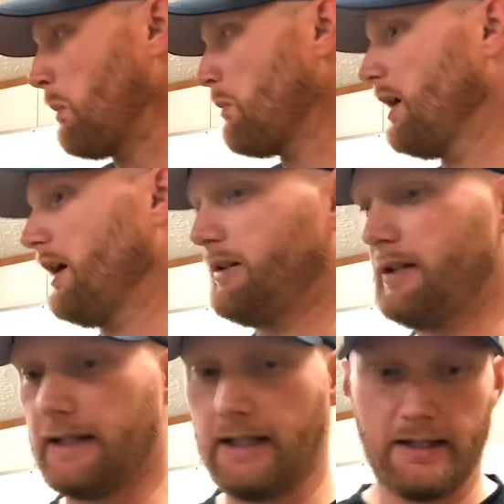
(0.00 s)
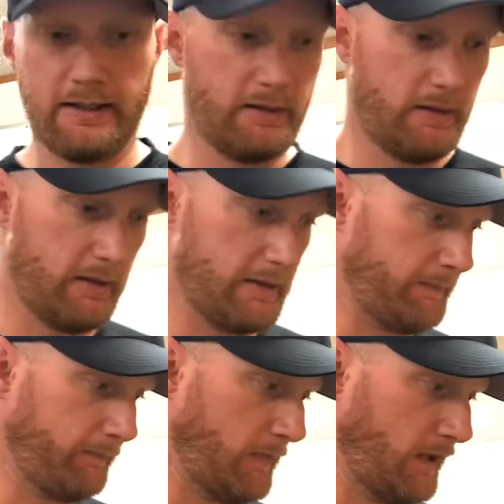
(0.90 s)
Other than that, guys,
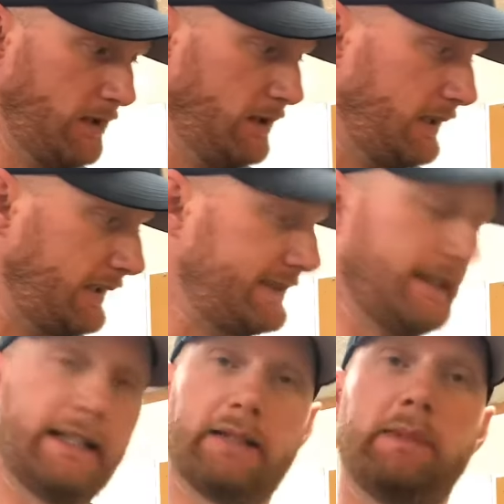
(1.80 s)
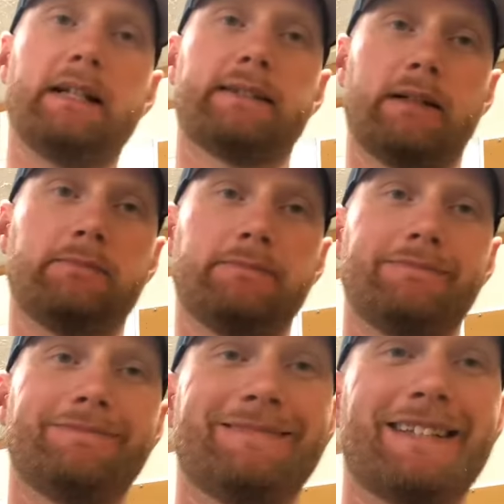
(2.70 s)
like I said, catch me next time.
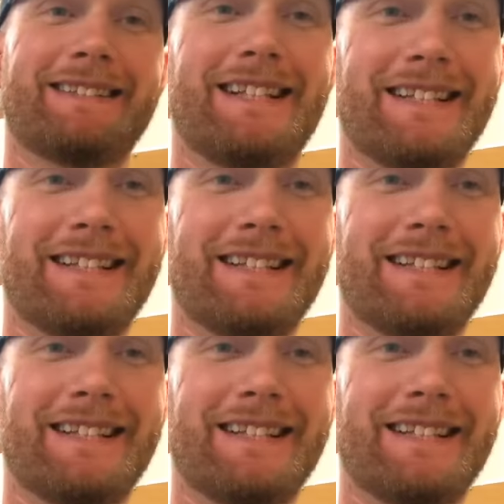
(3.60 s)
Thanks, guys.